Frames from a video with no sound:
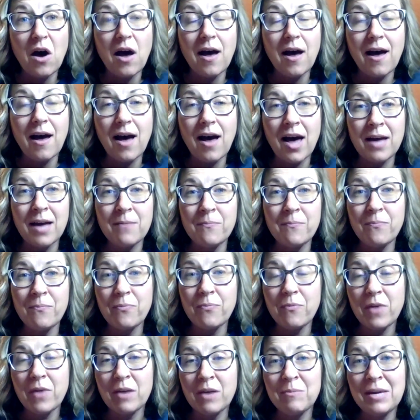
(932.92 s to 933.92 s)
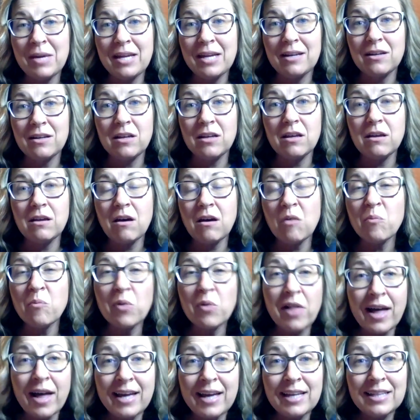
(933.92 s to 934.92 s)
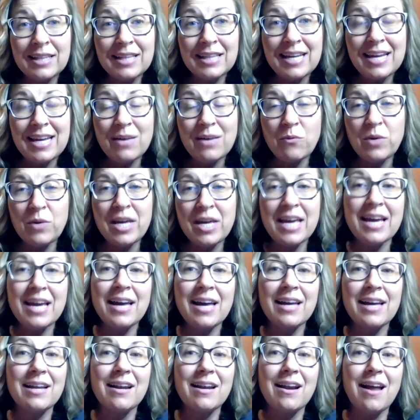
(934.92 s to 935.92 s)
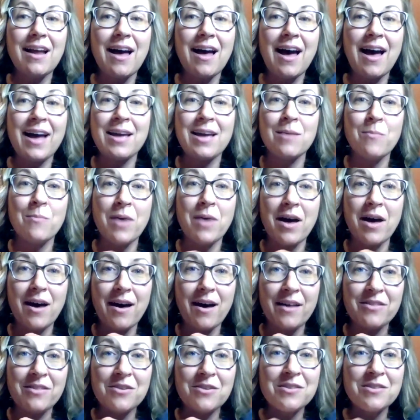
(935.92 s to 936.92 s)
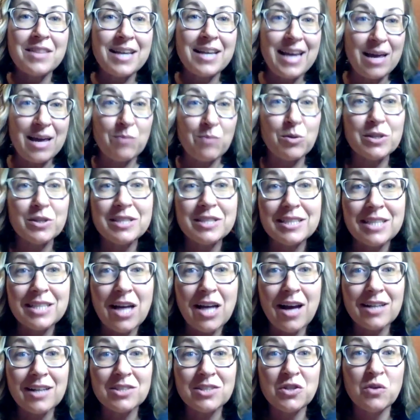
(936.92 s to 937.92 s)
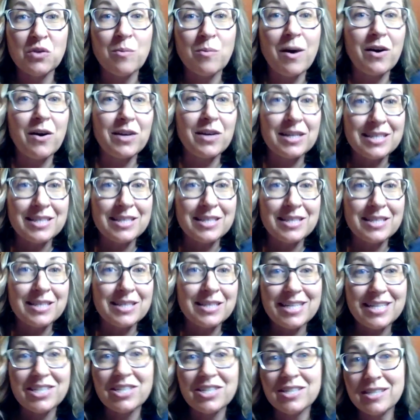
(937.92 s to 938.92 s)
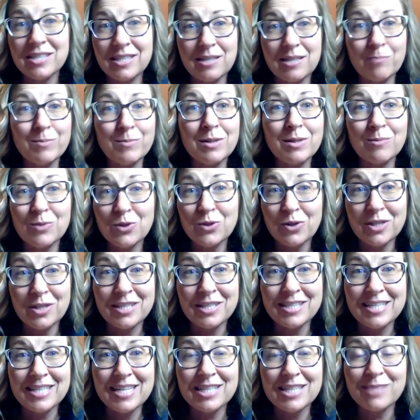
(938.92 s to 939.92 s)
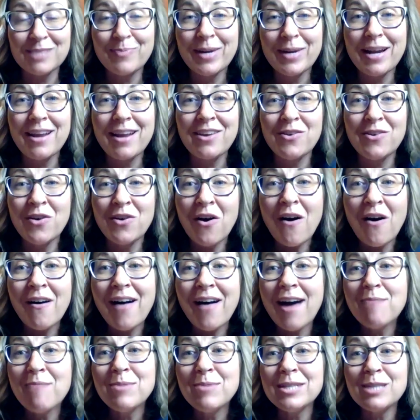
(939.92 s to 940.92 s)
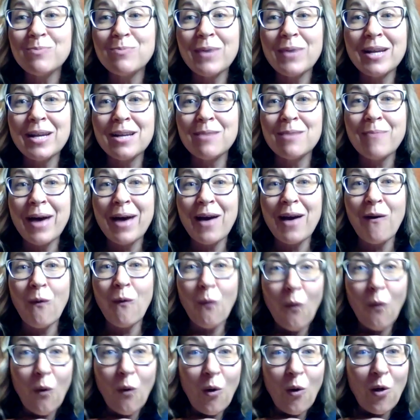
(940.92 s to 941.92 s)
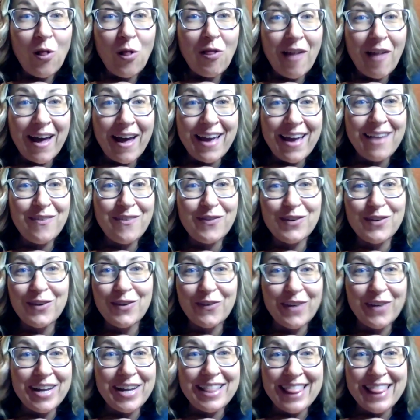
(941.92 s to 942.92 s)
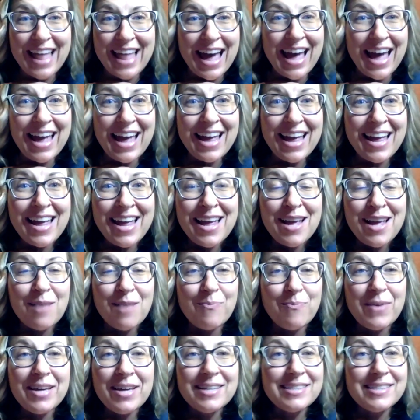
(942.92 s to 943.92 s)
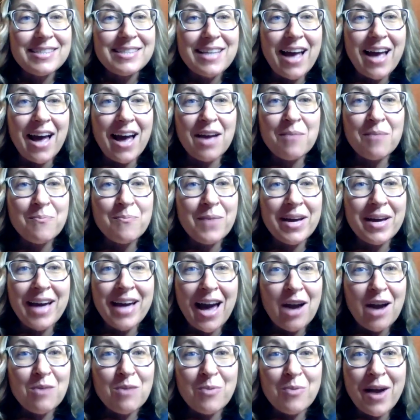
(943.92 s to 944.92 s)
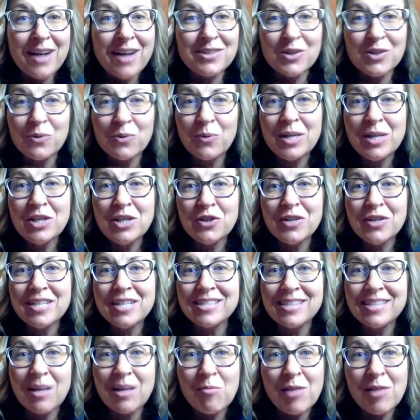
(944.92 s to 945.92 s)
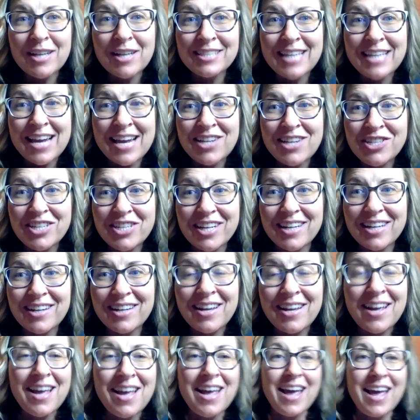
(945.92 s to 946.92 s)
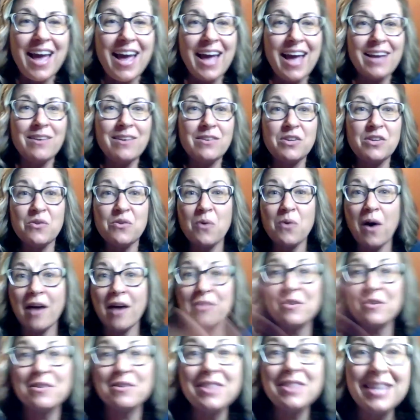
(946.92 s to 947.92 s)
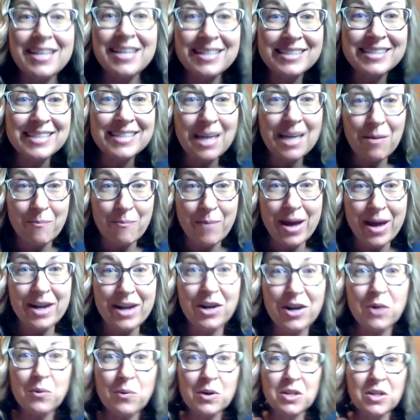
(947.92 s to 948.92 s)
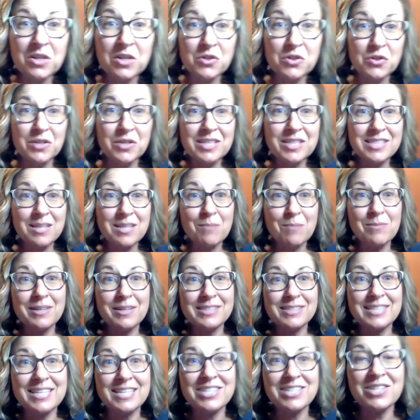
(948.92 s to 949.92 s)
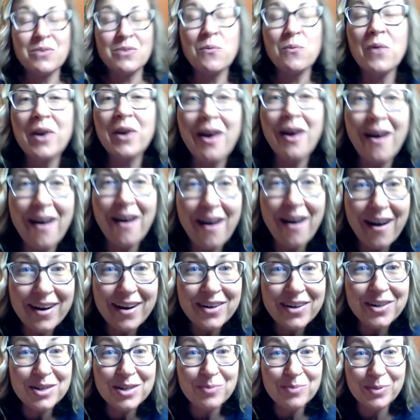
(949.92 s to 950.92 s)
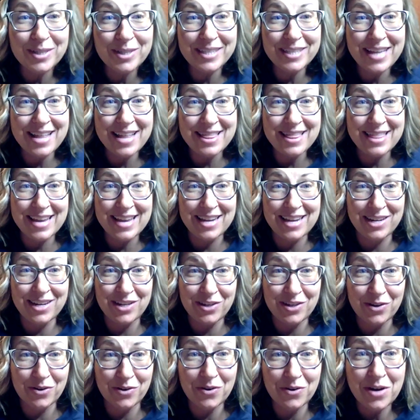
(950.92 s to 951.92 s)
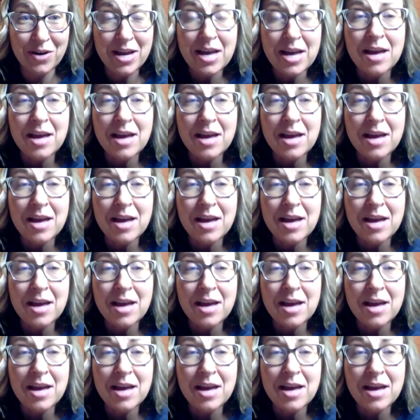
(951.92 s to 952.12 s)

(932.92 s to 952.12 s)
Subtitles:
I mean, compliantly, we can't, I am other than able to talk to you about conditions, symptoms, or disease. But you all, I've been spending my whole life doing that because I'm a chiropractor. We treat subluxation. And do other things get better when you treat subluxation? 100% they do.